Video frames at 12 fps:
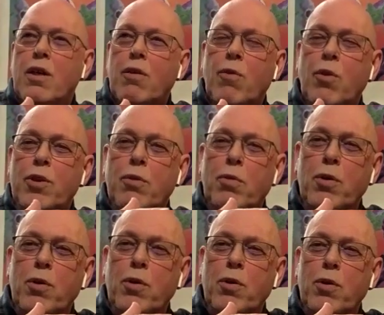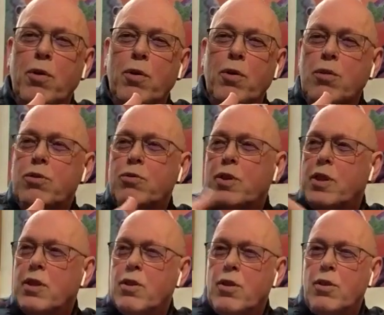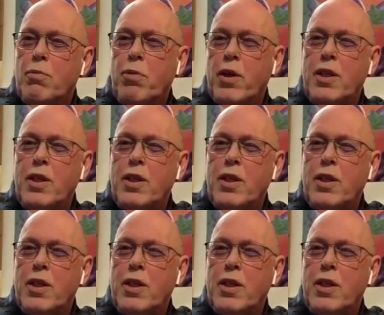What about these clothes when they turn up